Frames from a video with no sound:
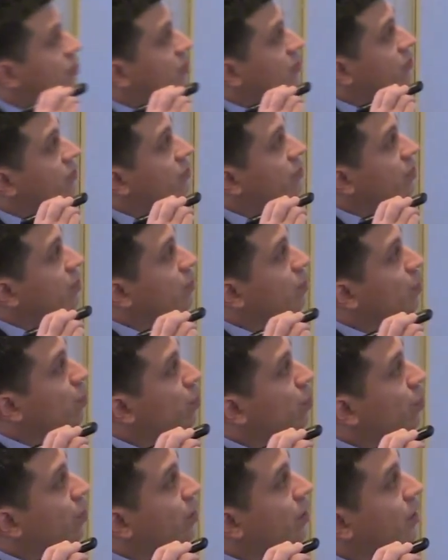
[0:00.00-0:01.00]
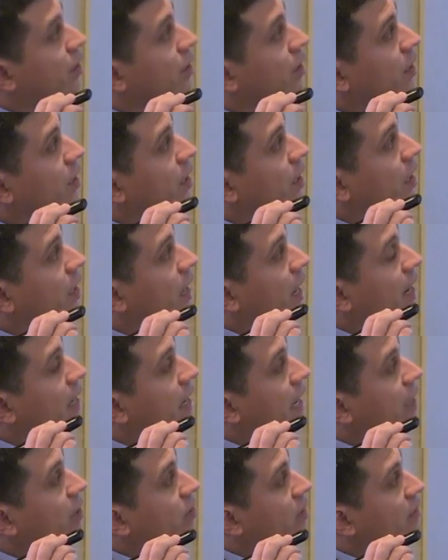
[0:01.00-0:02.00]
children were more, uh, had
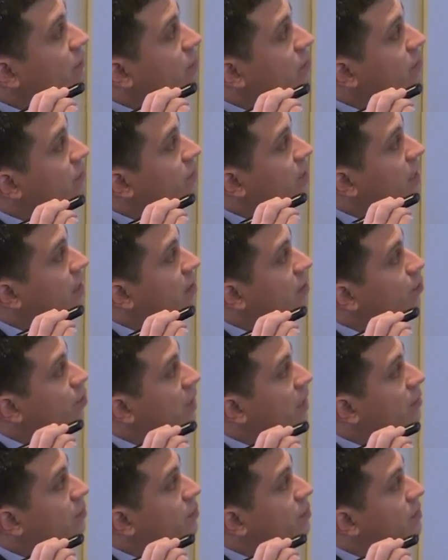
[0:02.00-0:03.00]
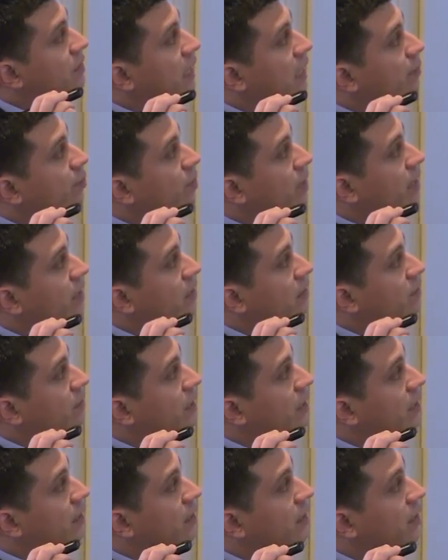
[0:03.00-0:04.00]
higher levels of conduct problems,
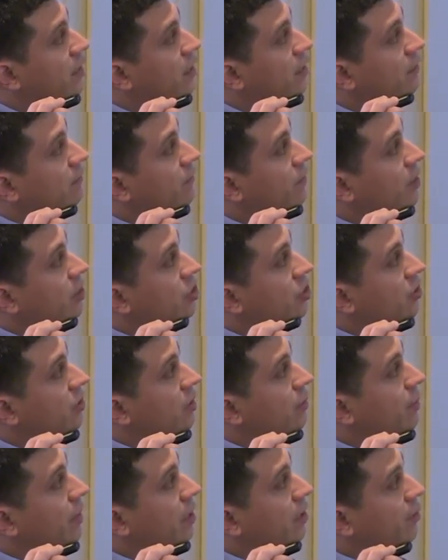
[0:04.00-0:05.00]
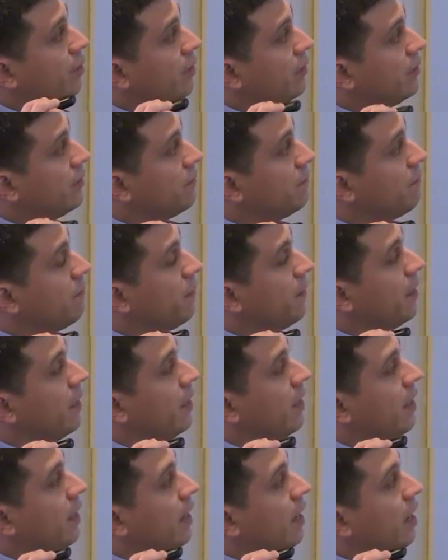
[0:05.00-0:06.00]
hyperactivity, functional impairment,
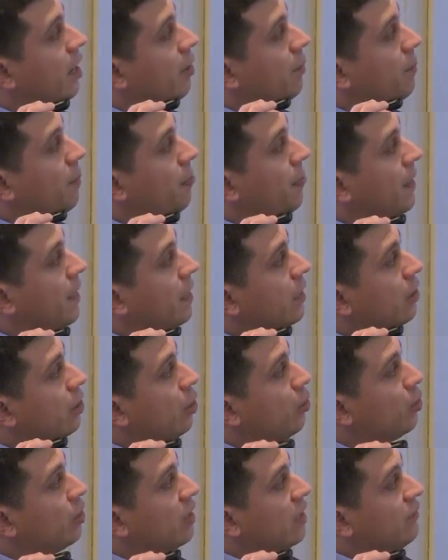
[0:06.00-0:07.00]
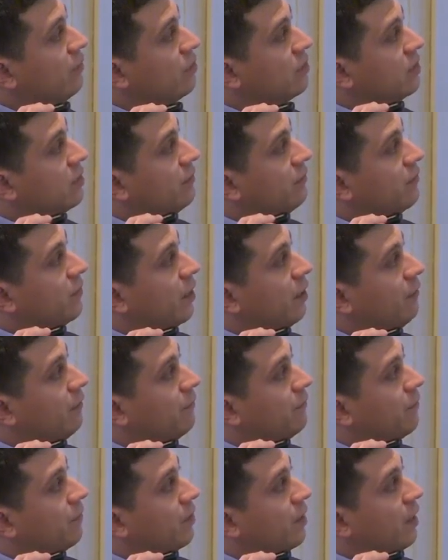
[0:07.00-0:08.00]
um, lower levels of,
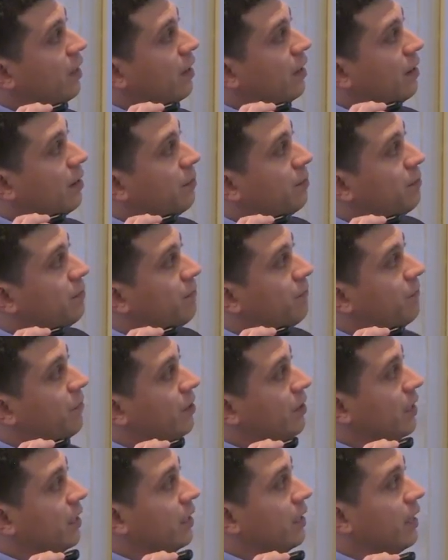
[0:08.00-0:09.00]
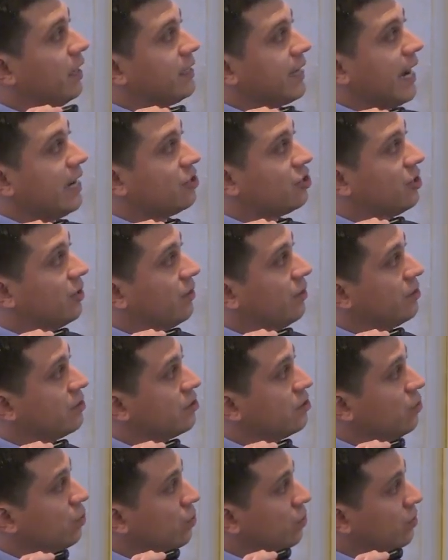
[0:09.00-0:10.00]
of uh, feeling attached to their
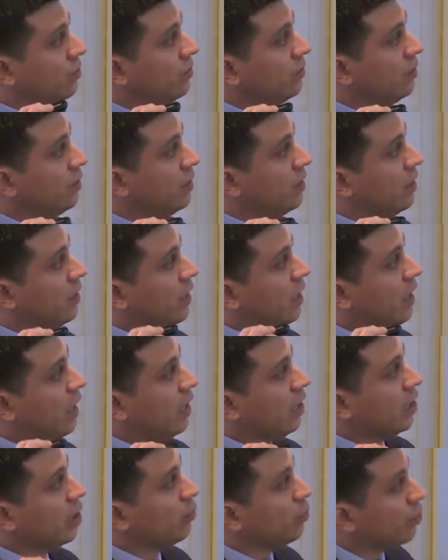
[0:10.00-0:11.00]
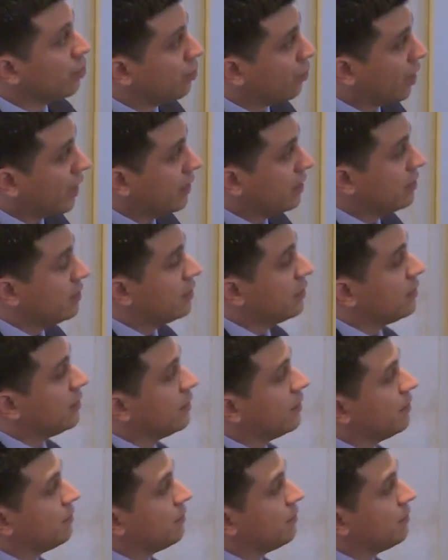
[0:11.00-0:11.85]
school, uh, lower grades,